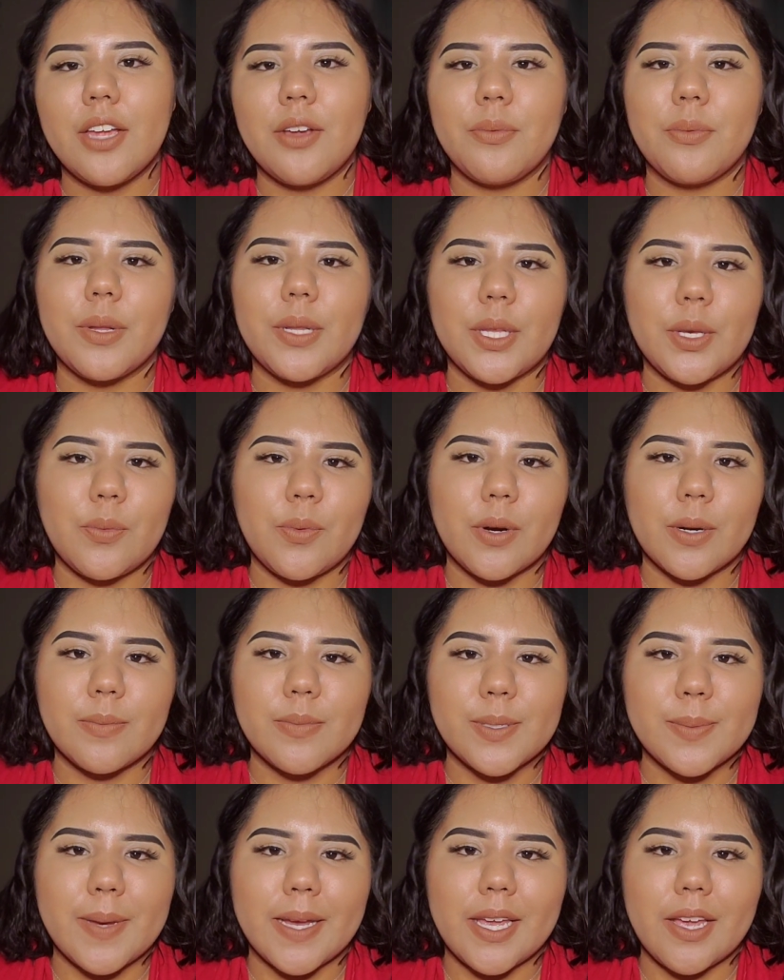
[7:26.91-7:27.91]
Really
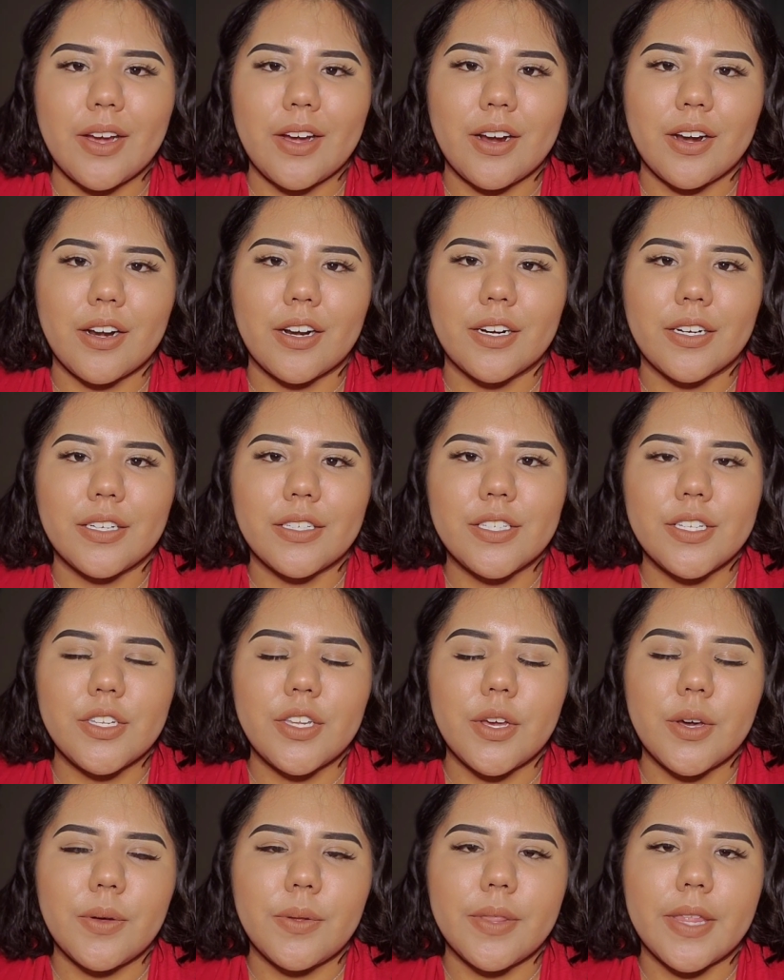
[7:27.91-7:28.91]
warms my heart to
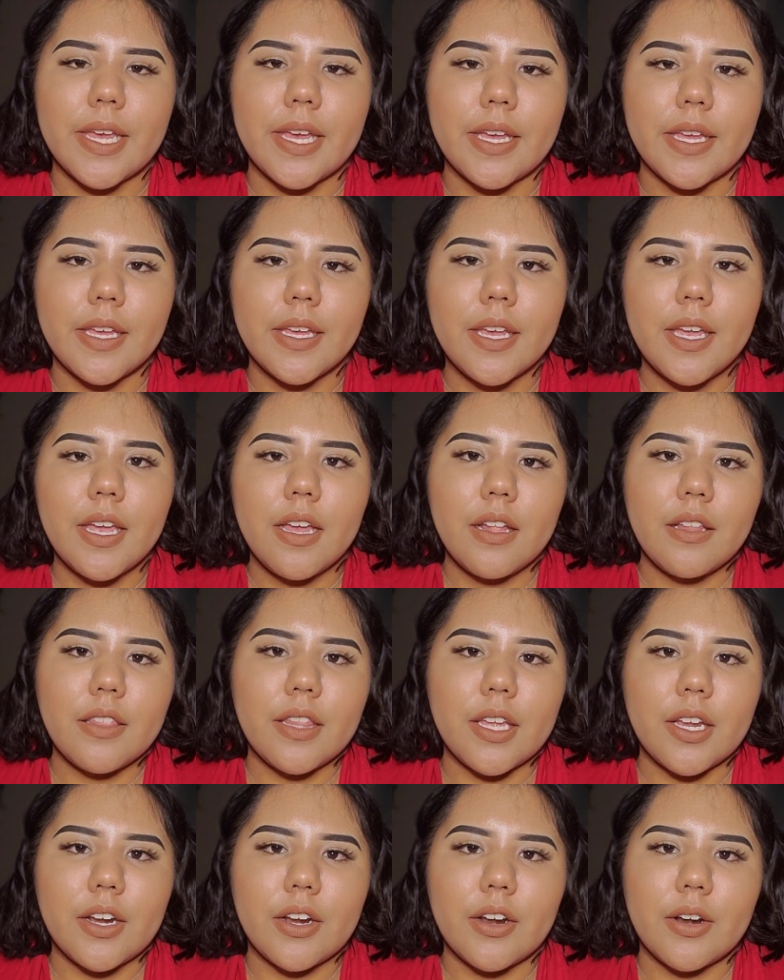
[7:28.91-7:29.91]
know that
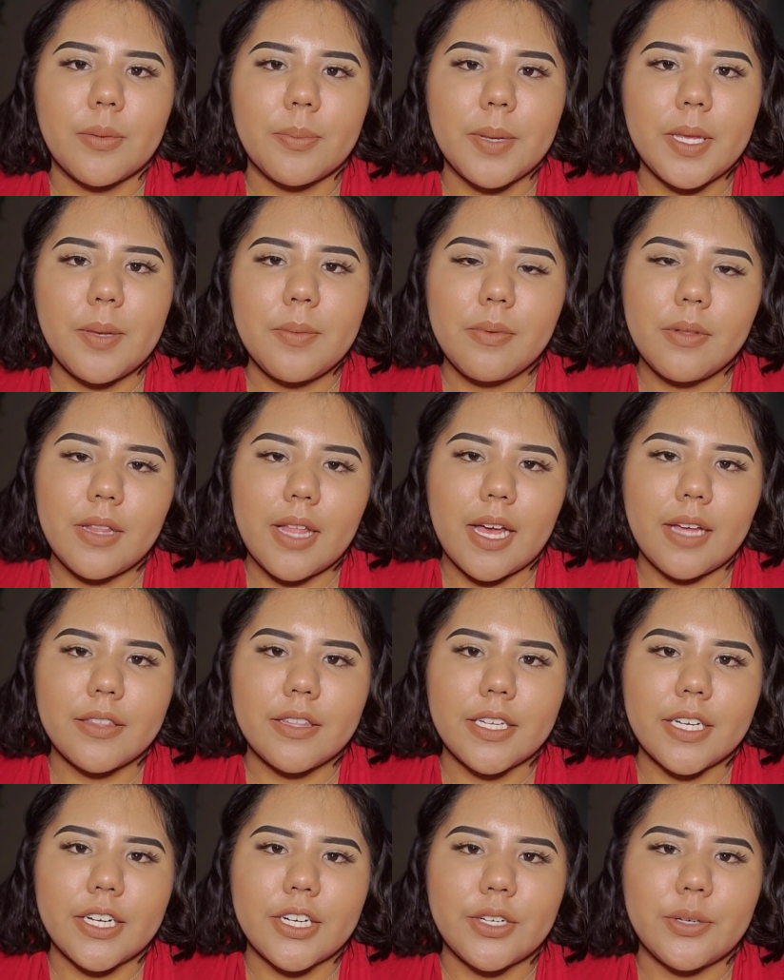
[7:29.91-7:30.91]
there are people out
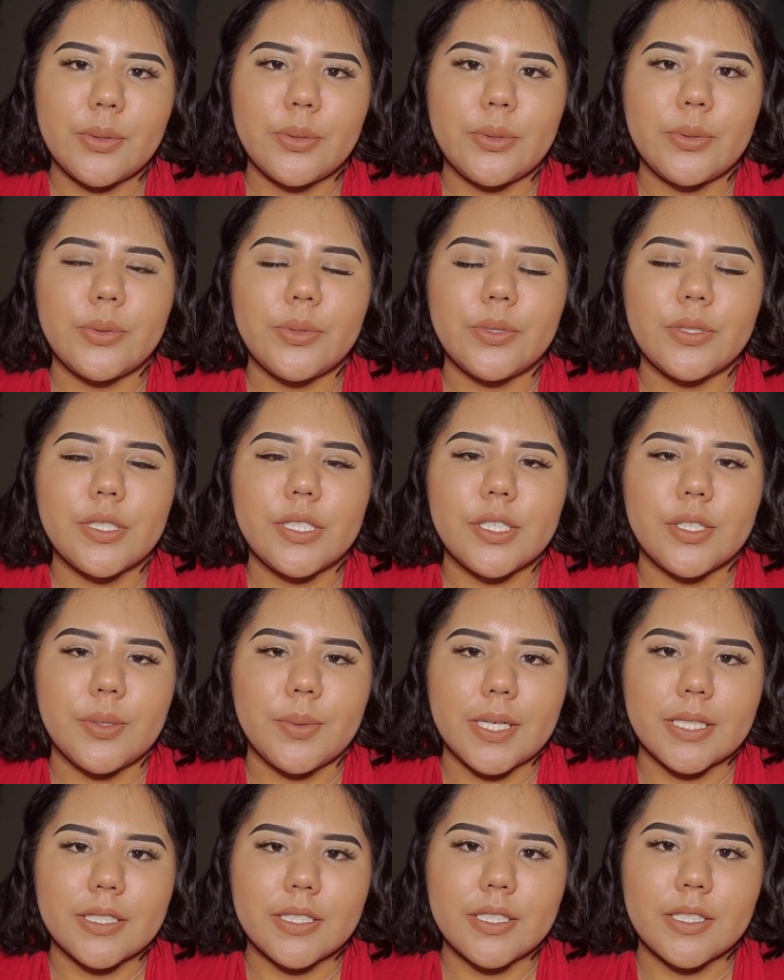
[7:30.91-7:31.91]
there who still
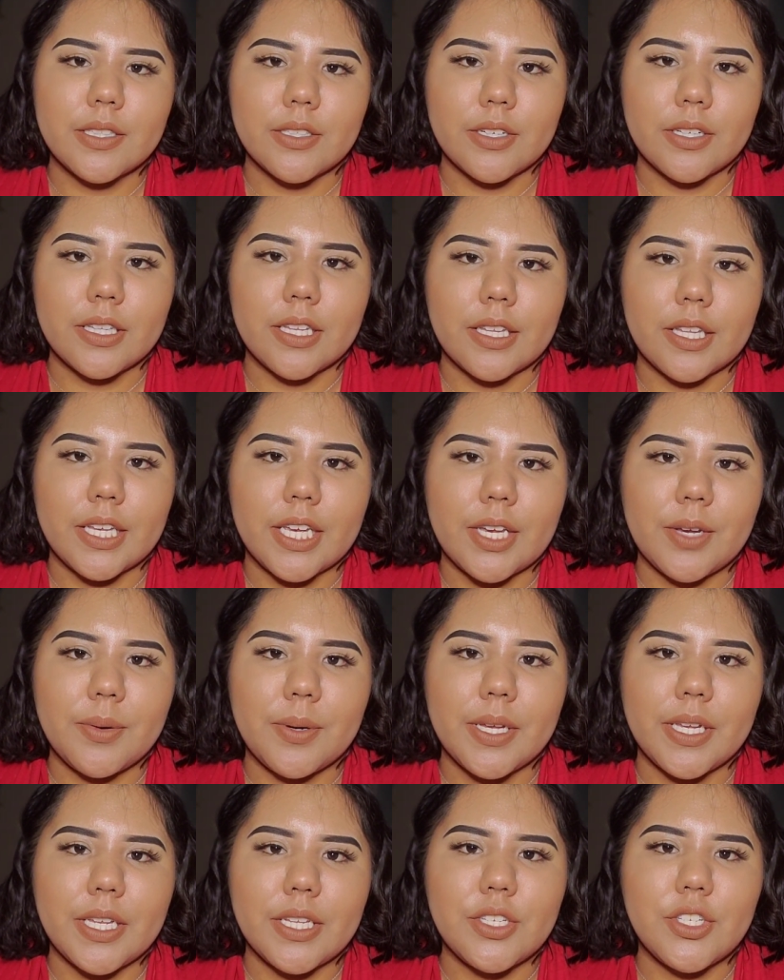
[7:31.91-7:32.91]
want to learn the
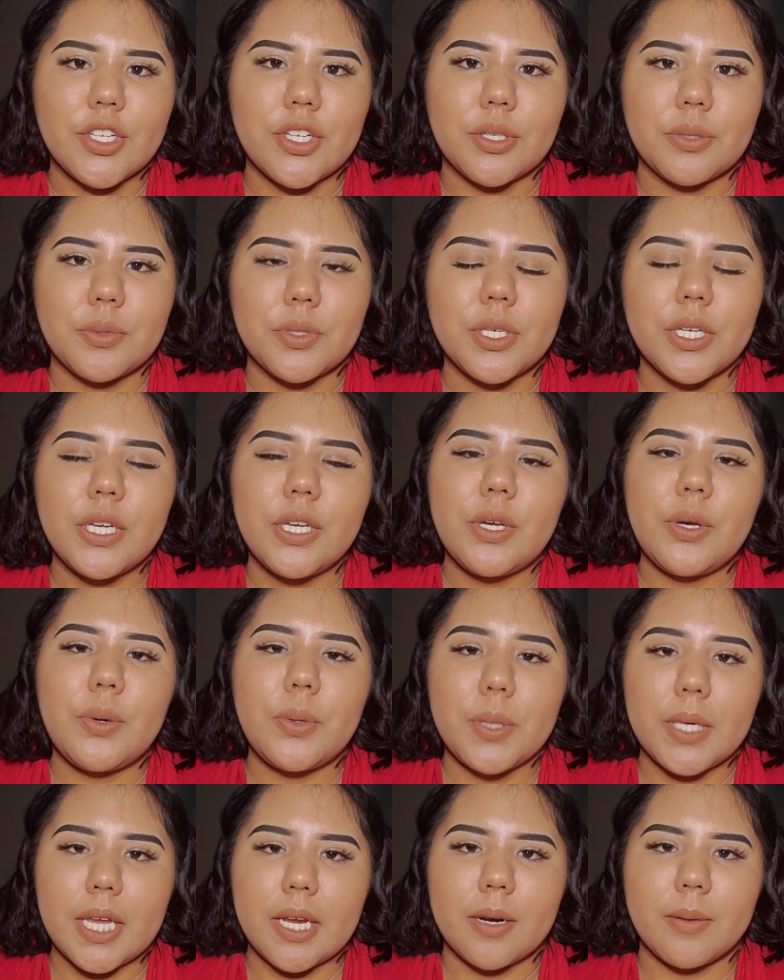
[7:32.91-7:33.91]
language and who
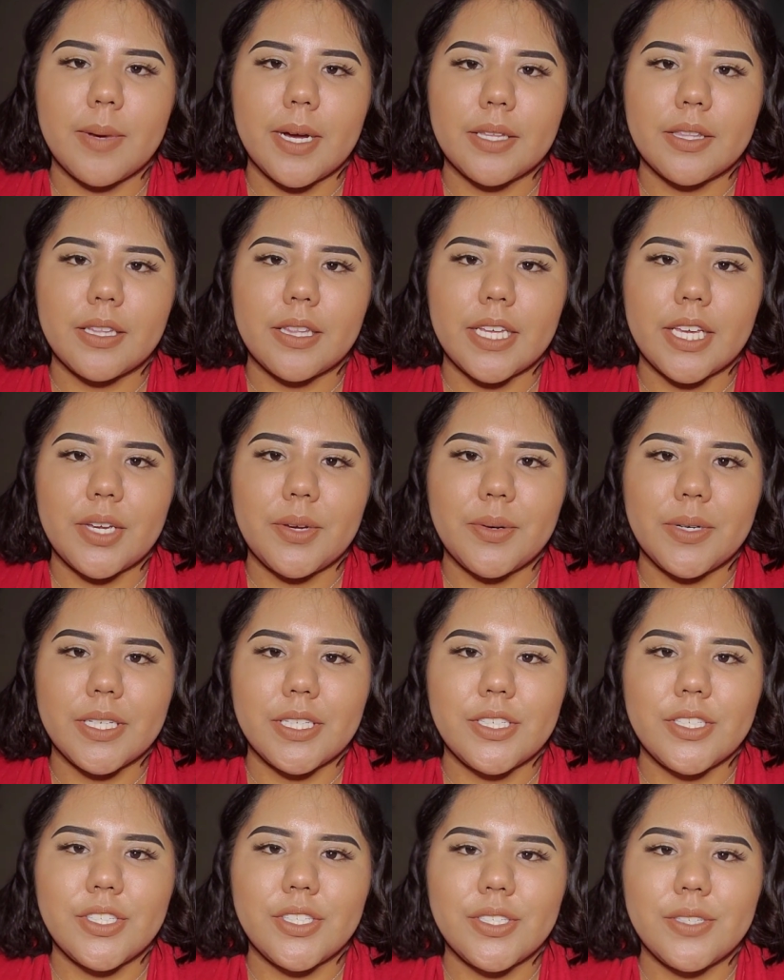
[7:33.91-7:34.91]
care about the
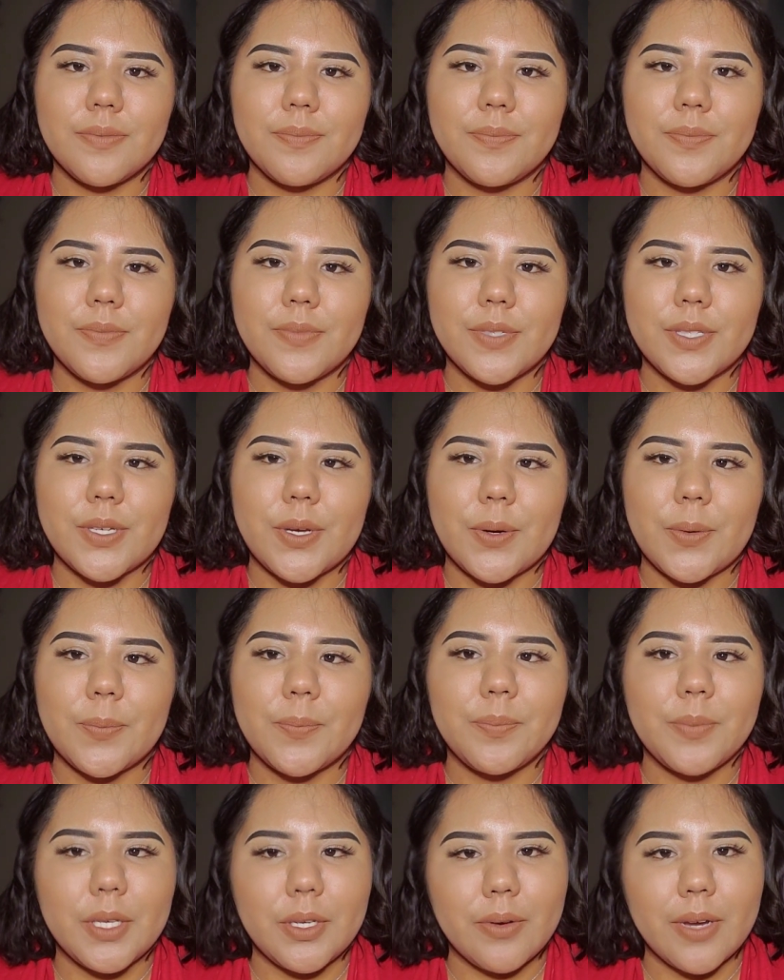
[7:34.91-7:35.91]
language. So,
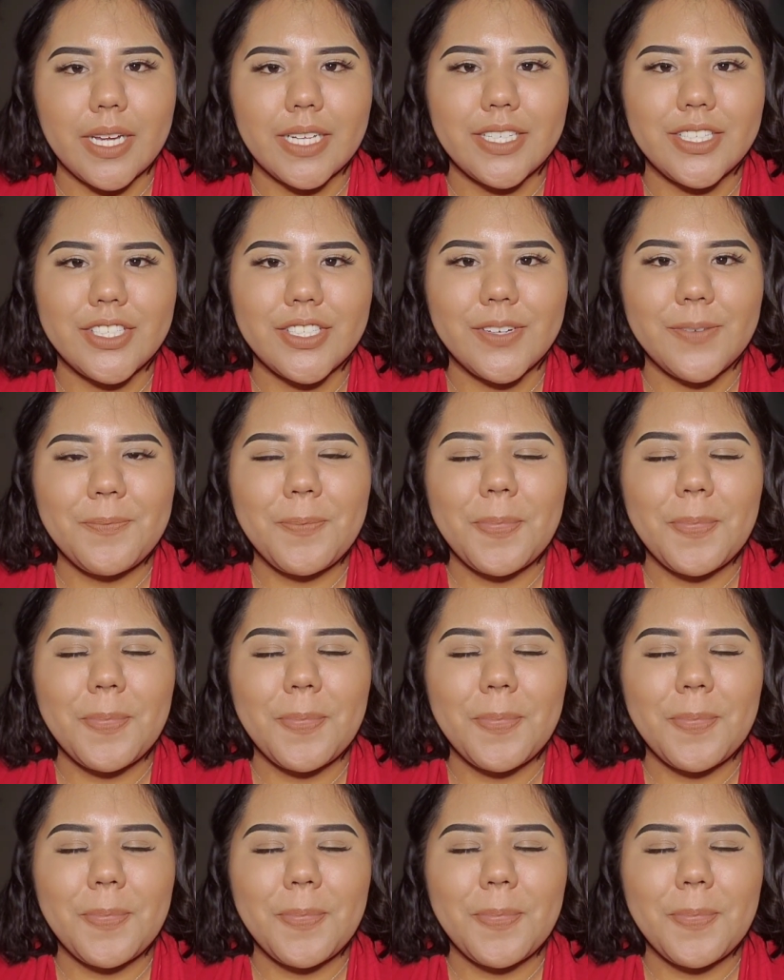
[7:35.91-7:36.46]
Miigwetch.